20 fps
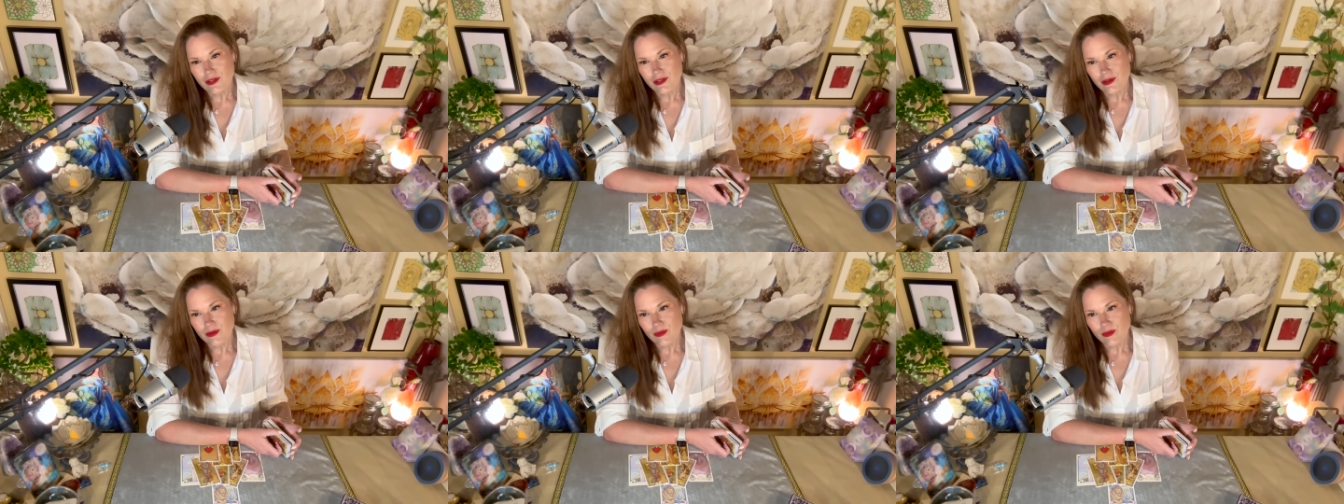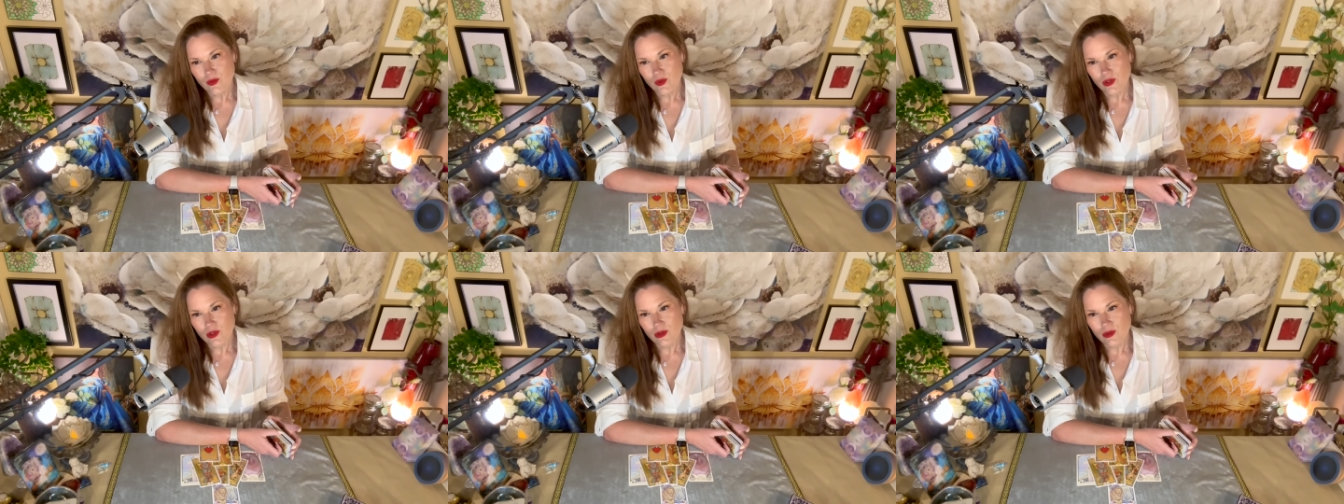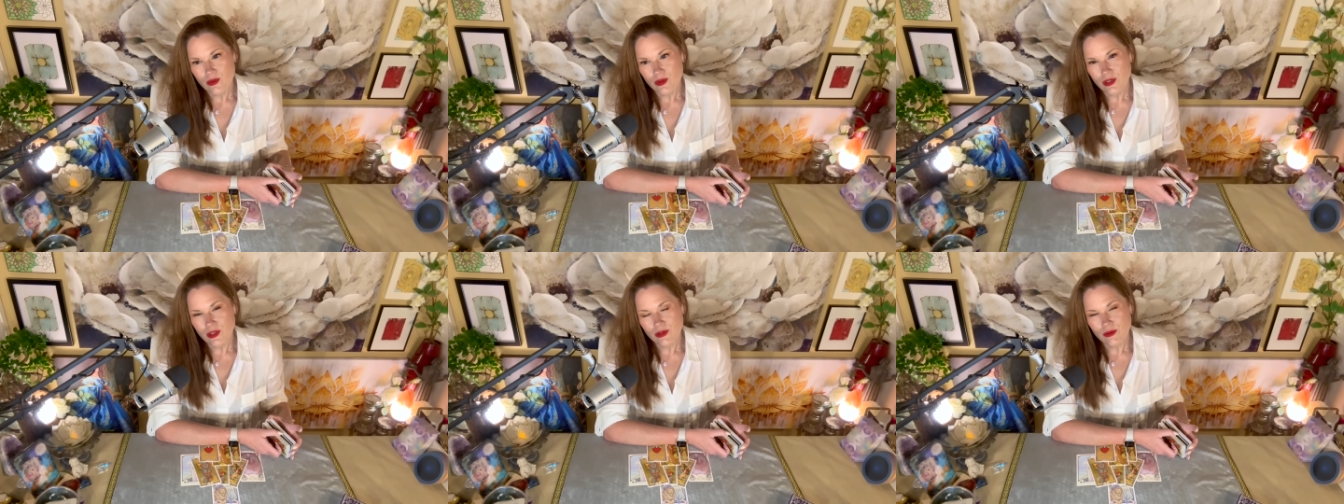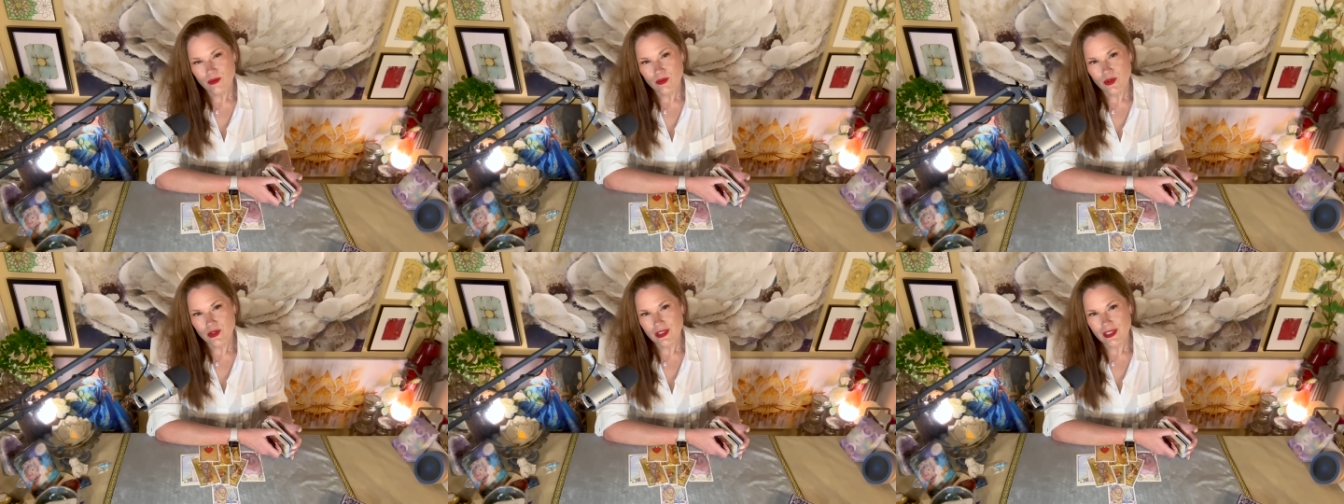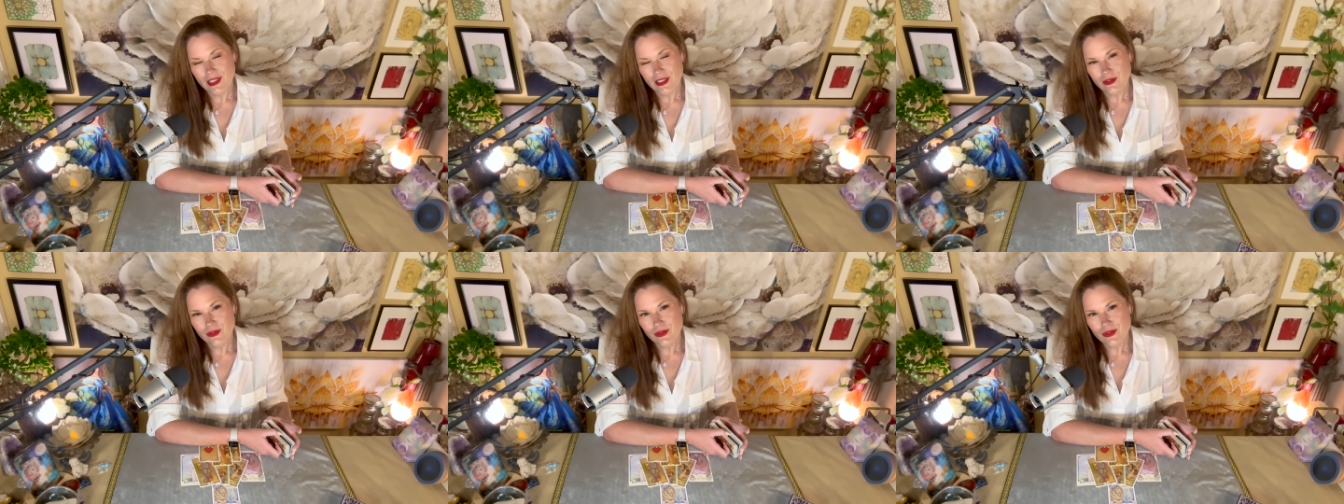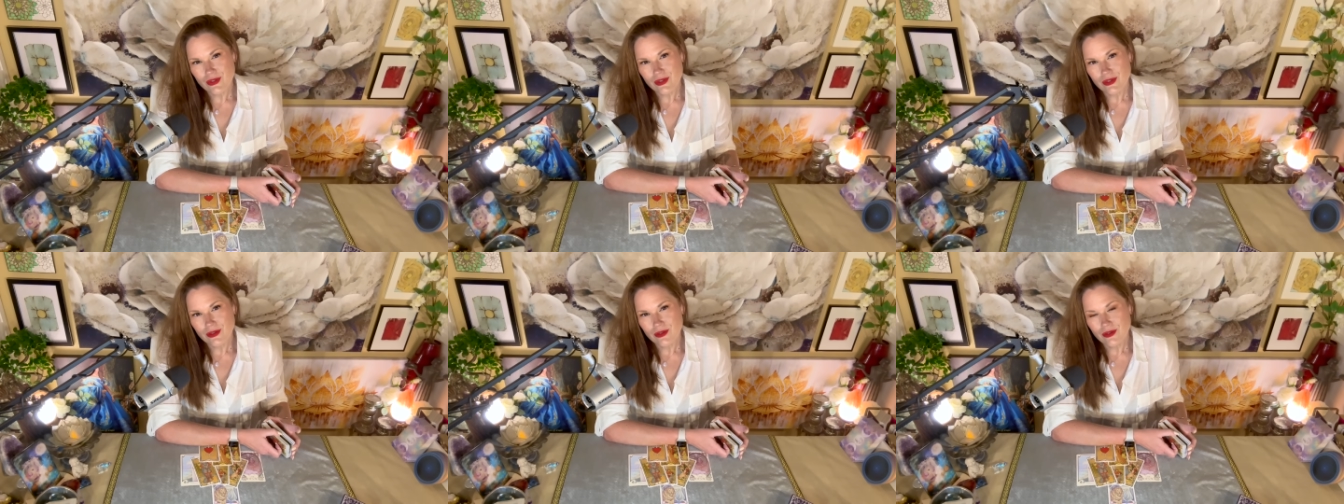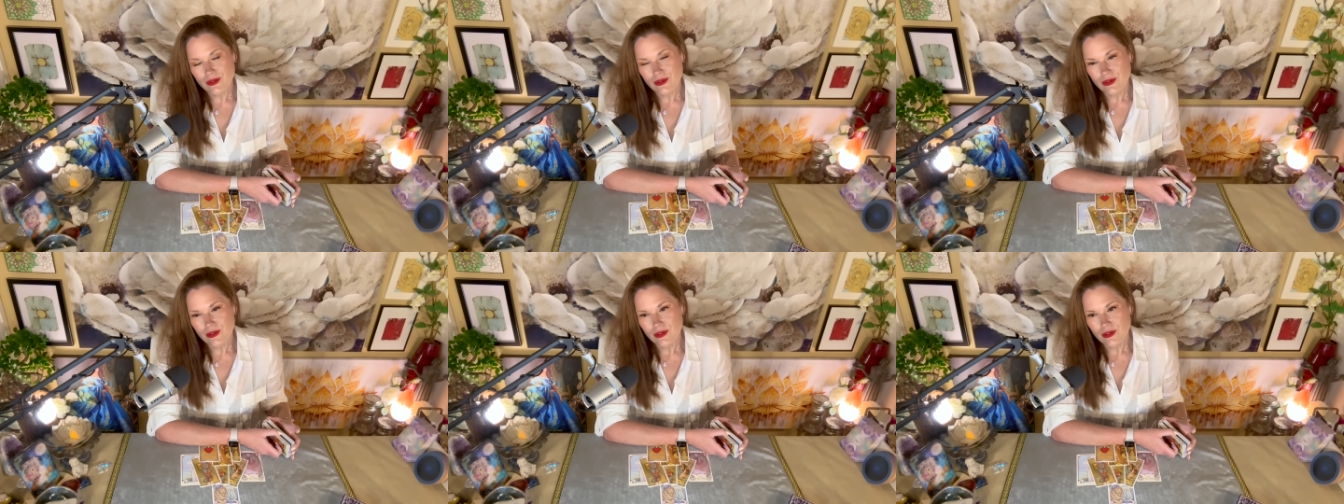More coin, more titles.
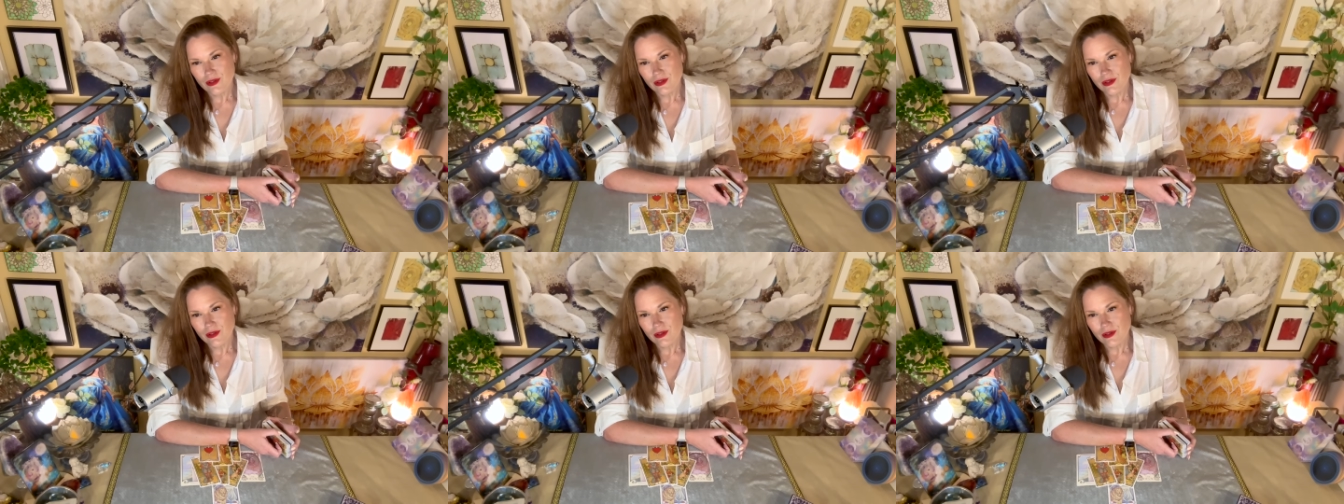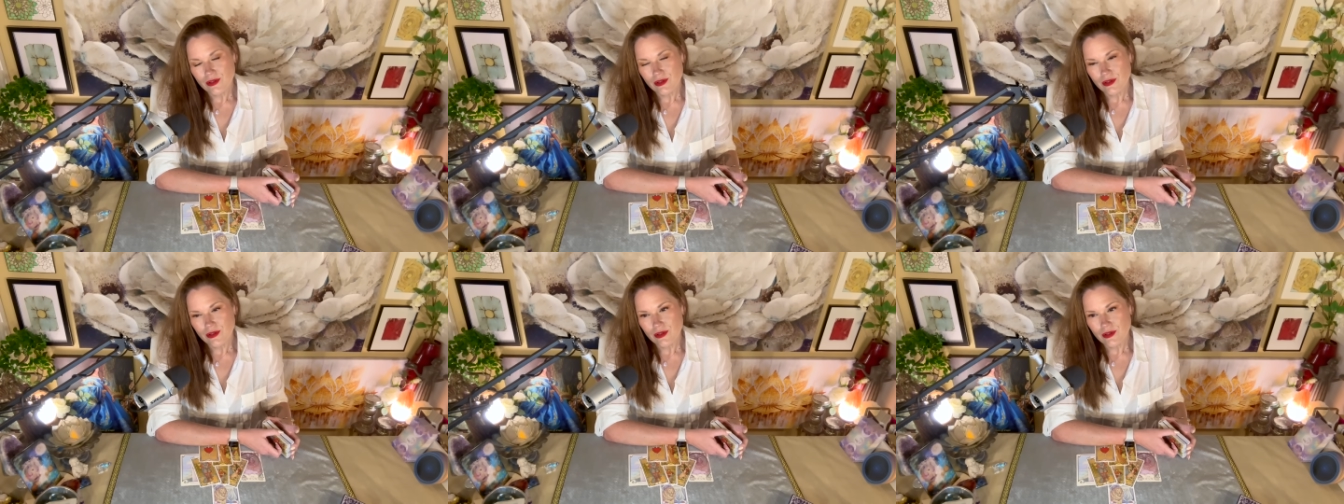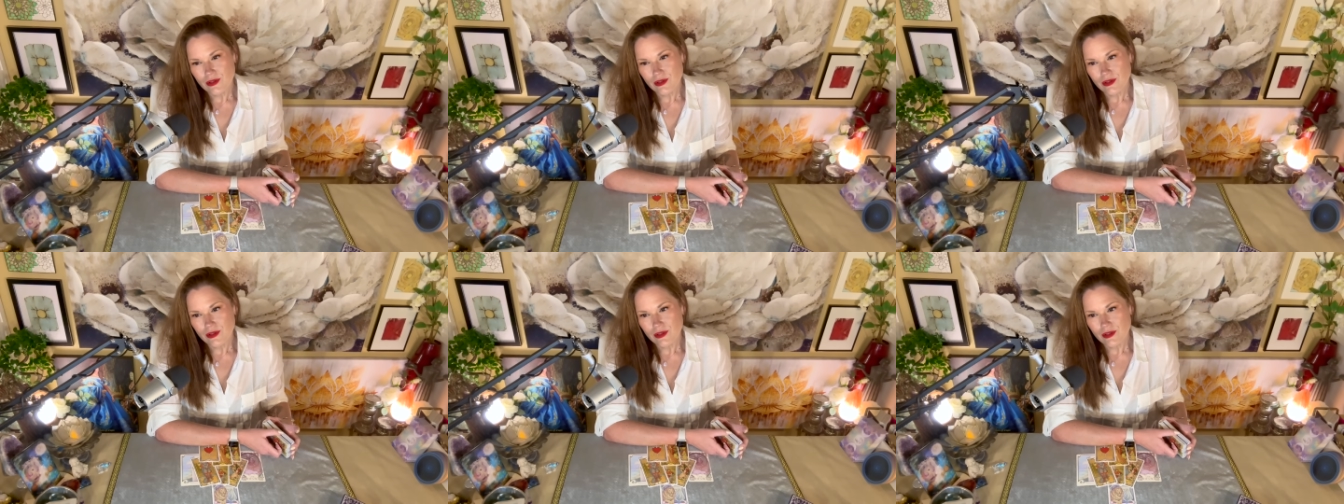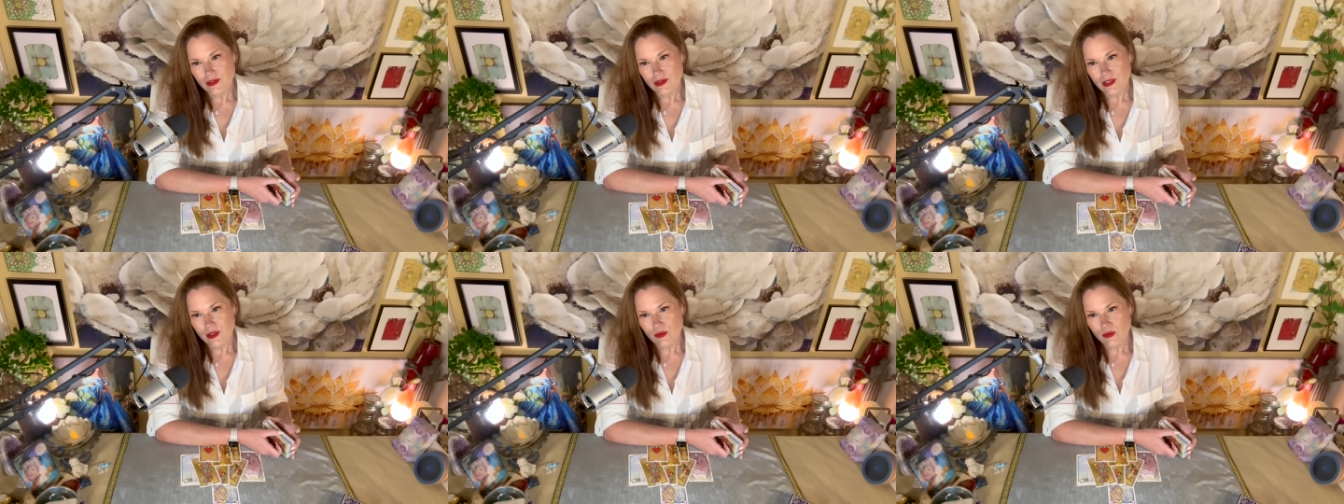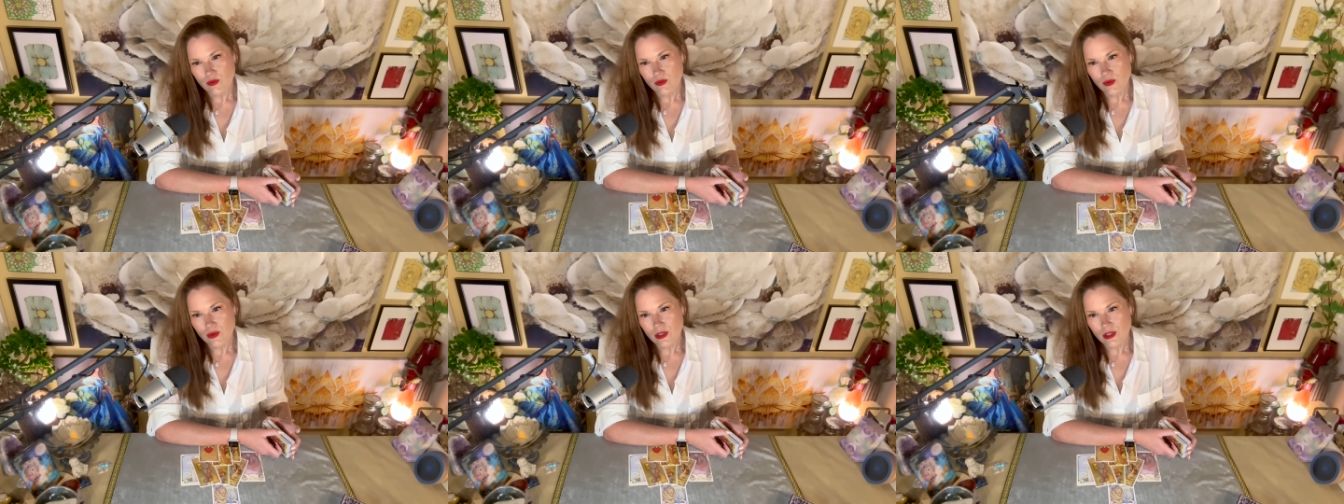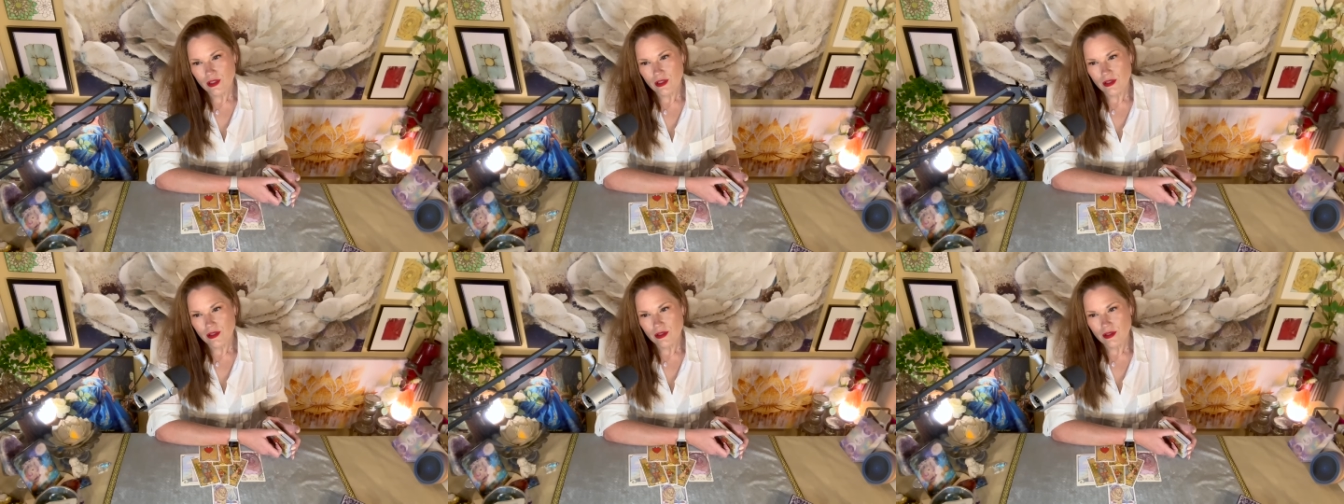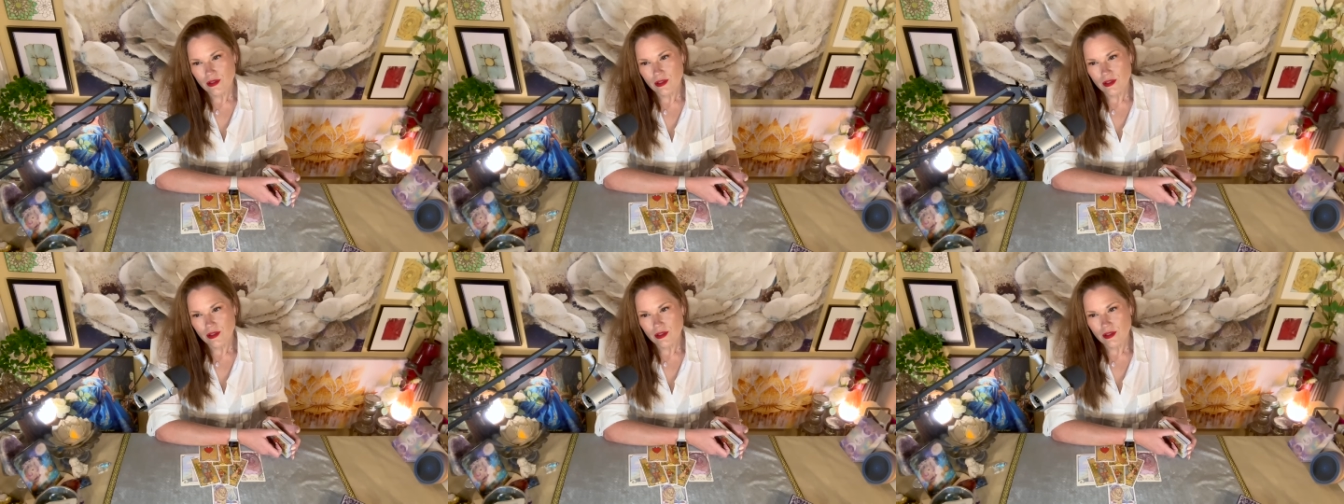Never fully